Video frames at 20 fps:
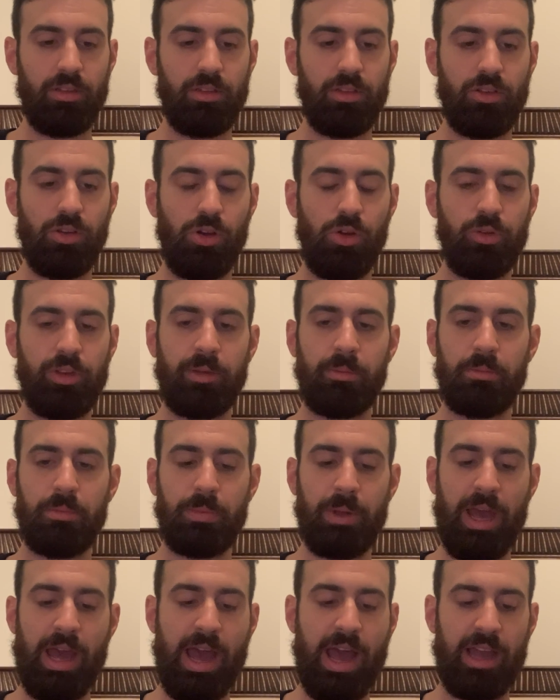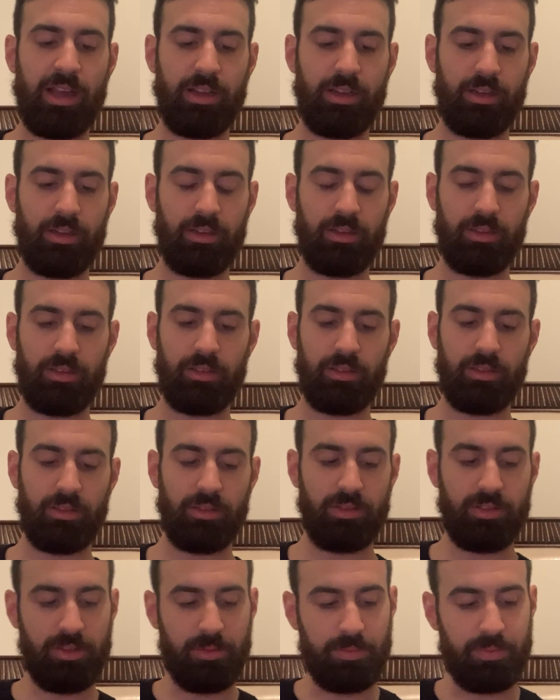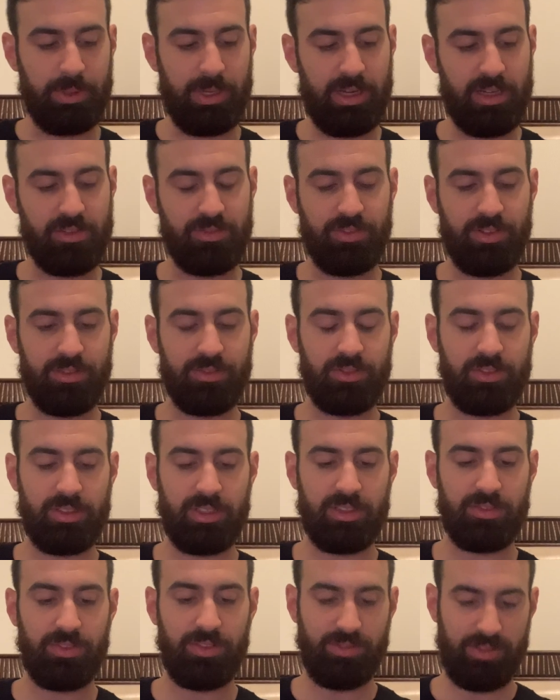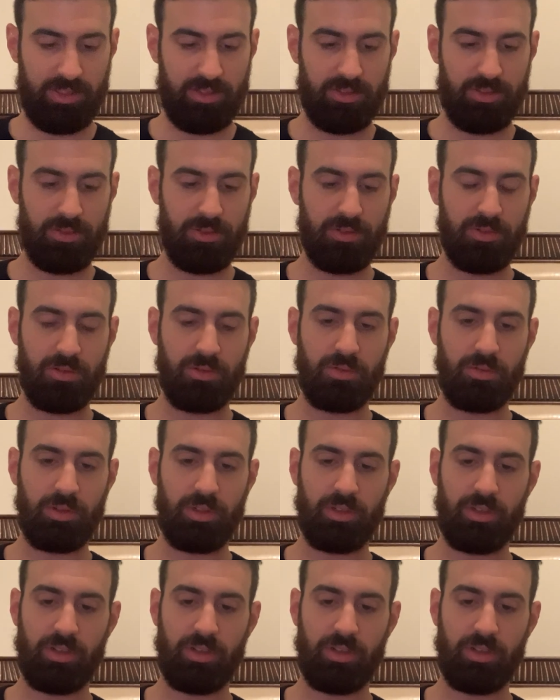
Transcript: going back to page 652,